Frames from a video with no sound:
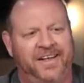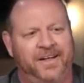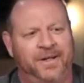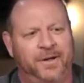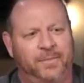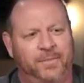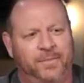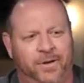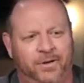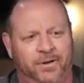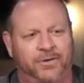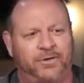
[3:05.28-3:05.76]

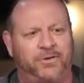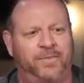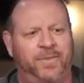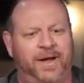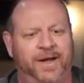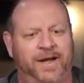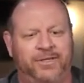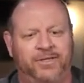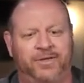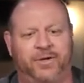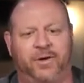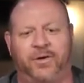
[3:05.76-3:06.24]
partial
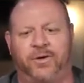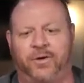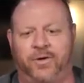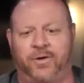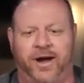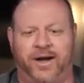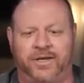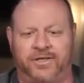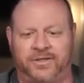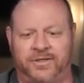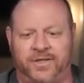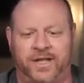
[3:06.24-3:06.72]
mash, all
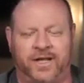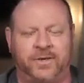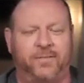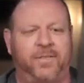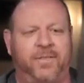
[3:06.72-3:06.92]
grain. So like